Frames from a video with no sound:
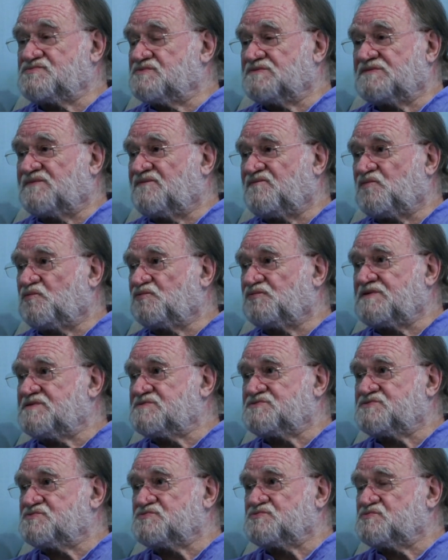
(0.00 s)
is
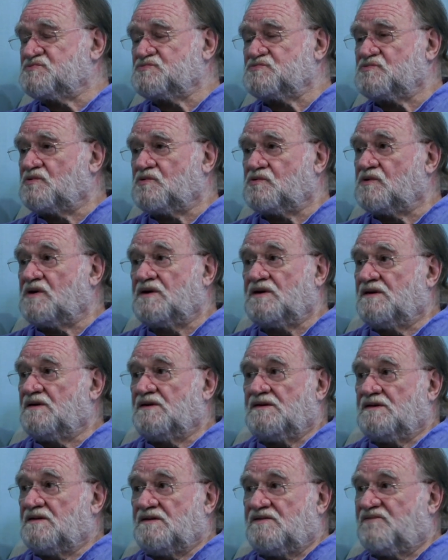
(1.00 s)
42 or
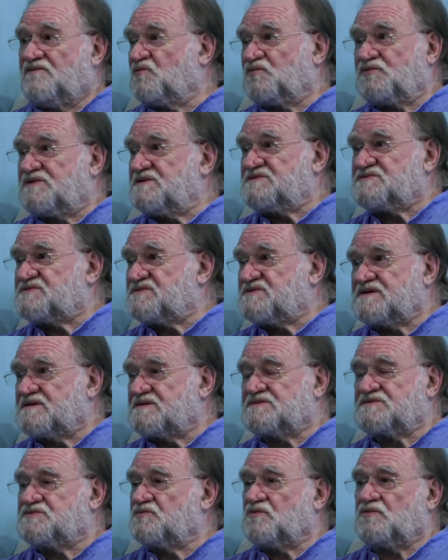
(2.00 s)

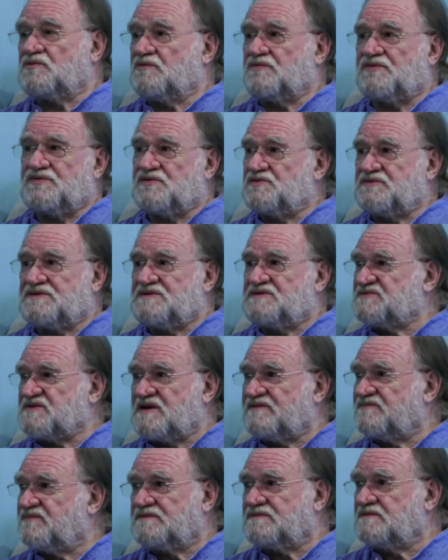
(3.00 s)
46 or
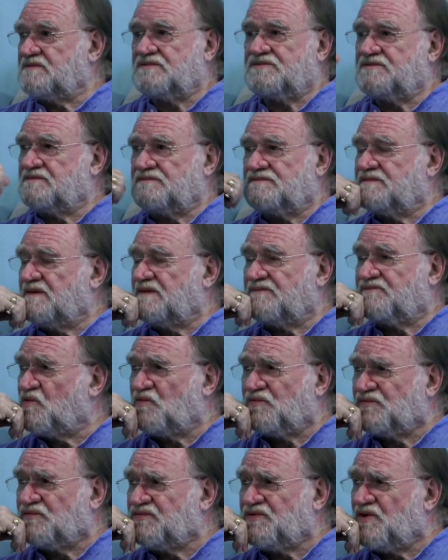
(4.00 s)
37? Of
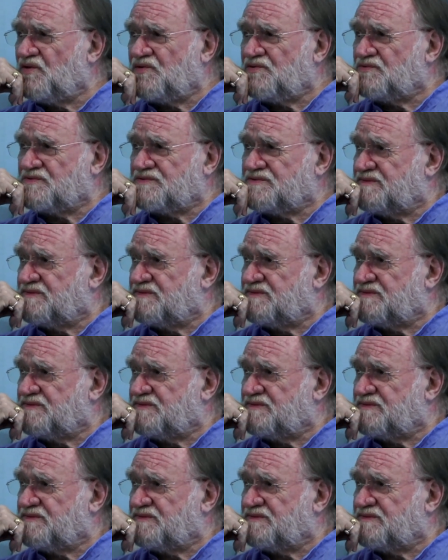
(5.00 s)
course not.